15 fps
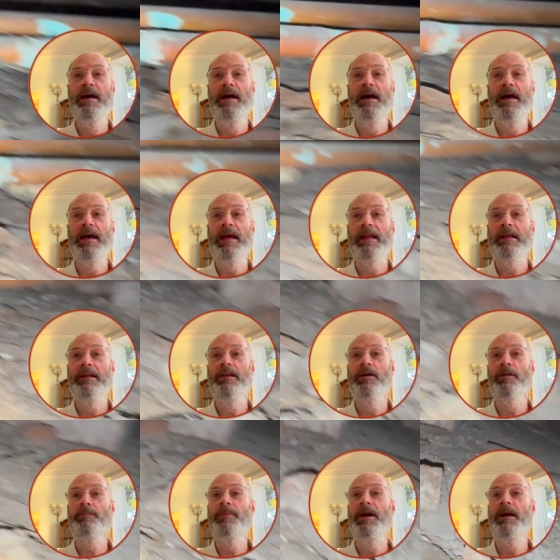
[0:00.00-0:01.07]
It
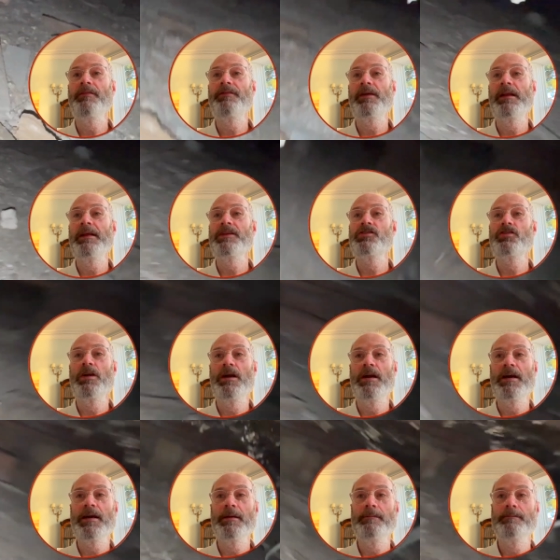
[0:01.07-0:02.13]
looked perfectly
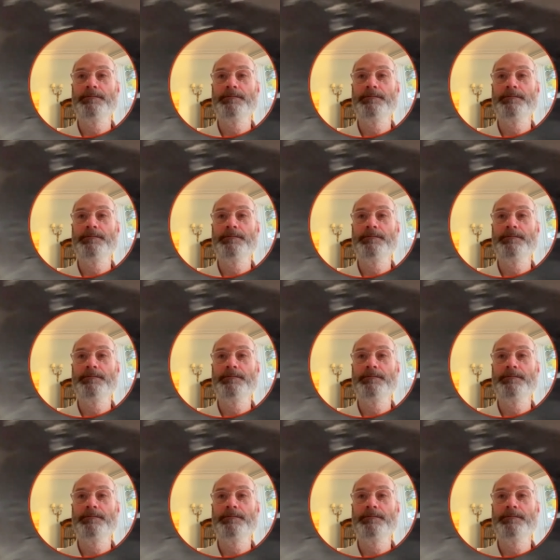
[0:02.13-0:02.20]
dry.